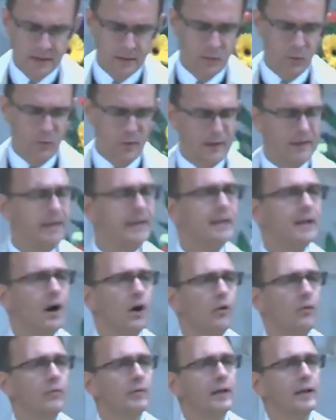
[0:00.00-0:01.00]
we need
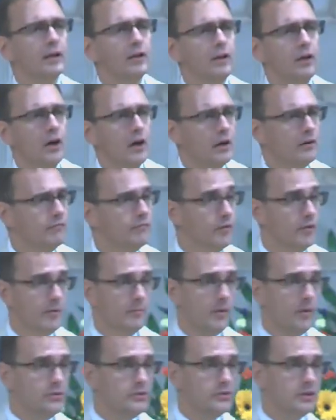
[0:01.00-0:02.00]
only look for the
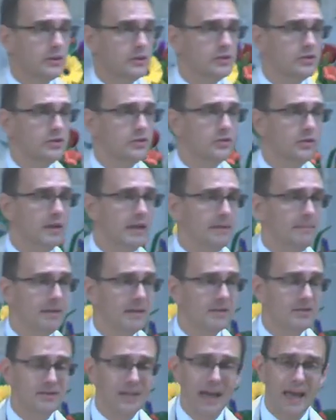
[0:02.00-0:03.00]
most extreme
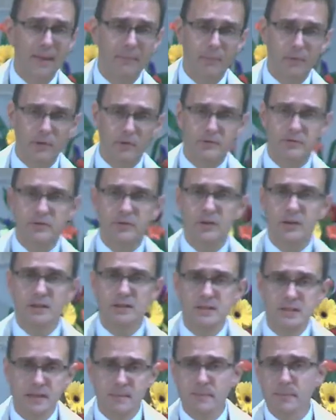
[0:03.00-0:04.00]
example to
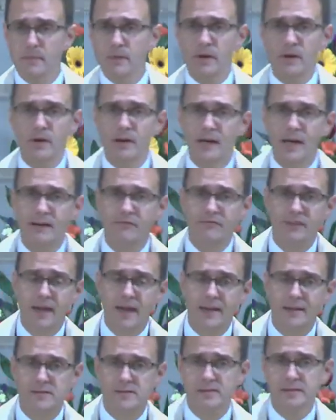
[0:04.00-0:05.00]
contemporary
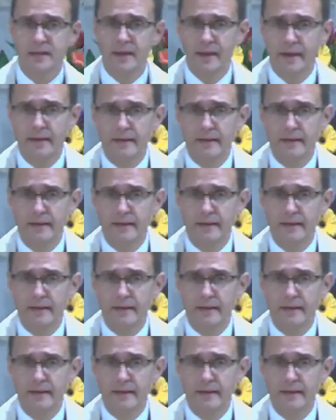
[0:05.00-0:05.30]
Afghanistan,